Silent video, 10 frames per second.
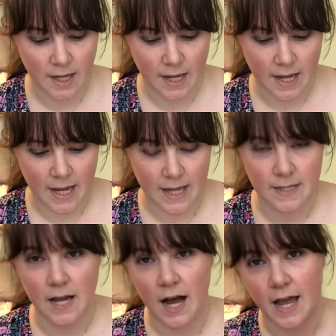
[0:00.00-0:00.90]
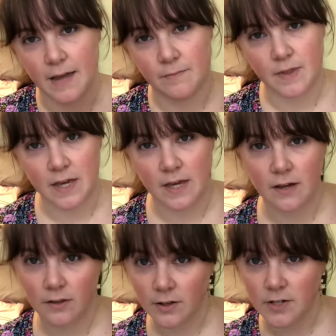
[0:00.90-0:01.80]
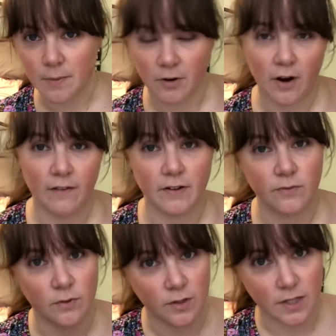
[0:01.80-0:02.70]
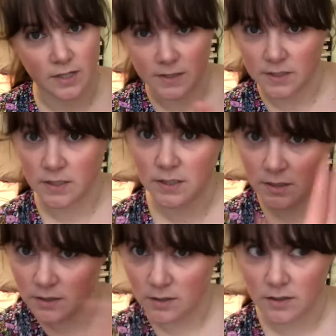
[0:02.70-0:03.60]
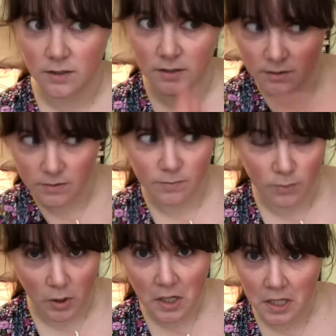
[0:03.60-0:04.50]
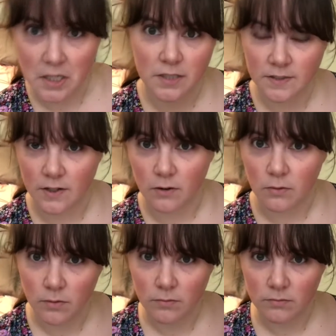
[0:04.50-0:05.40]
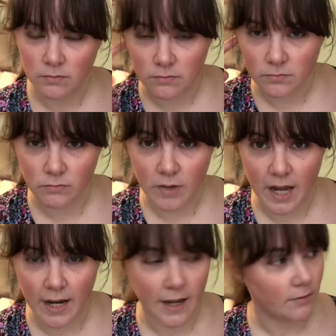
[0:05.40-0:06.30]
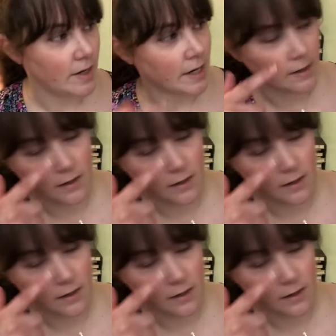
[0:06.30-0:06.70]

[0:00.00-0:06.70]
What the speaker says: and I am the clear demographic for this book, so we gotta get reading.